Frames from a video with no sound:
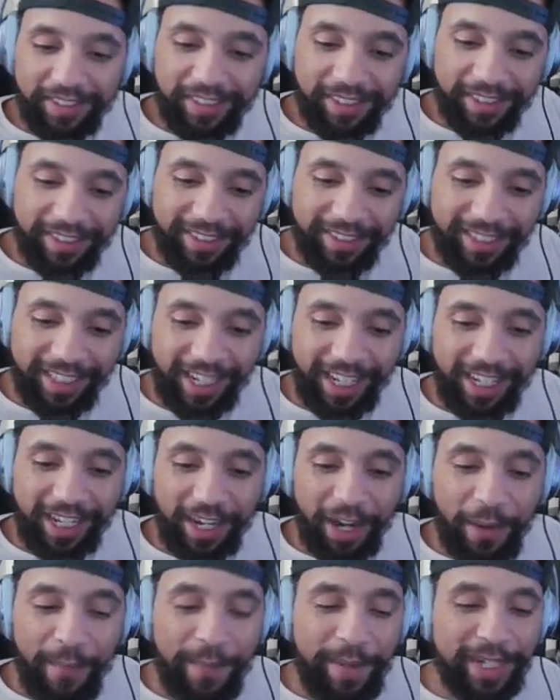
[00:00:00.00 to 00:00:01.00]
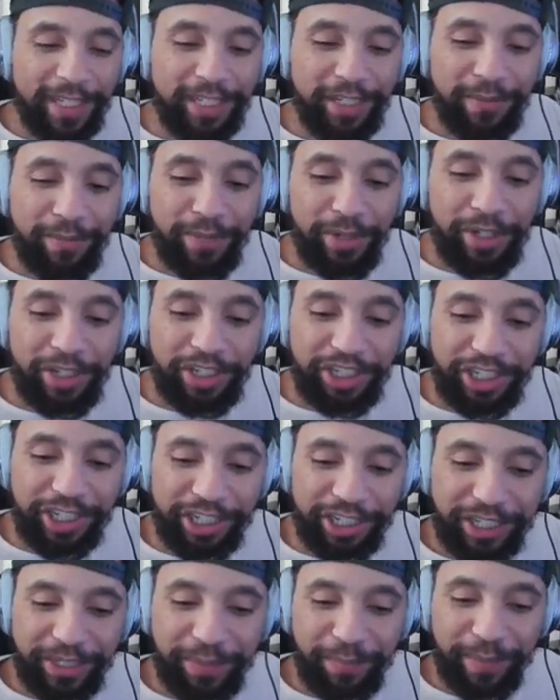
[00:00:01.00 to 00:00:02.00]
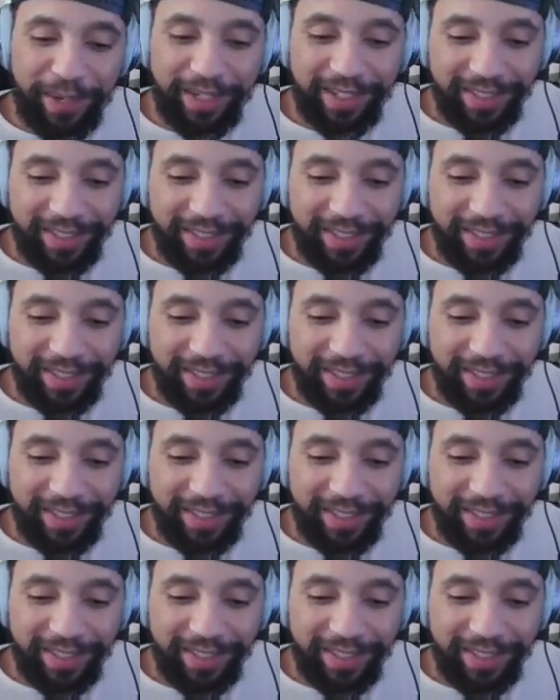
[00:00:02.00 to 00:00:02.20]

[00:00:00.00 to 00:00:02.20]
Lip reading: Sound like a bunch of bullshit to me.